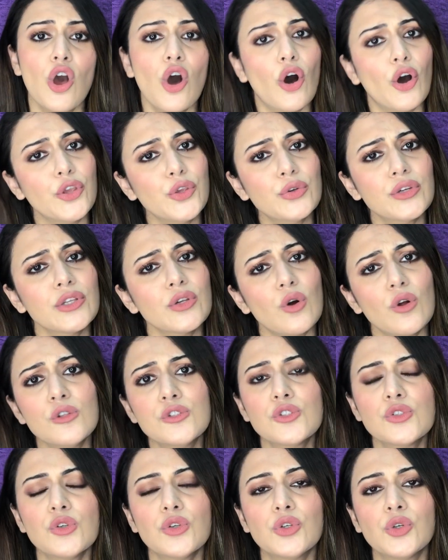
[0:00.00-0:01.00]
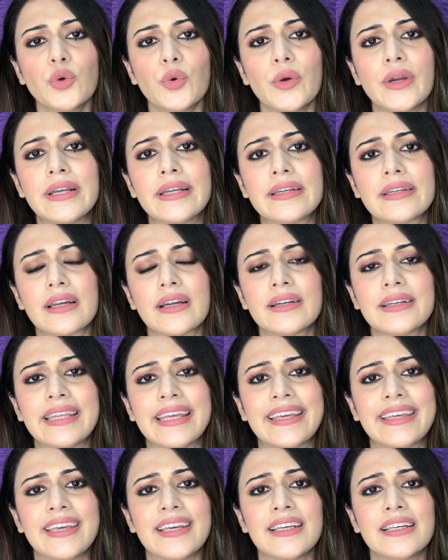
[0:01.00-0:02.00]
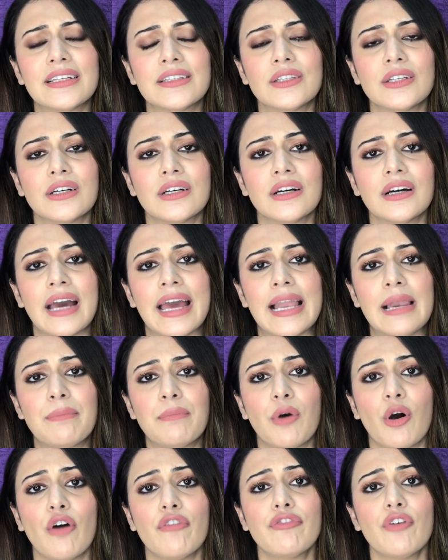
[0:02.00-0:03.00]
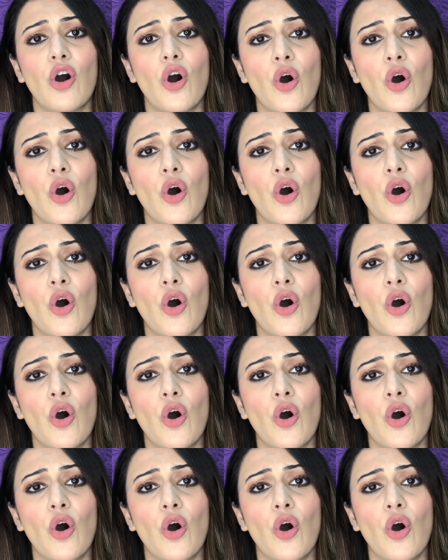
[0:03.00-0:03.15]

or you can also do it taking the help of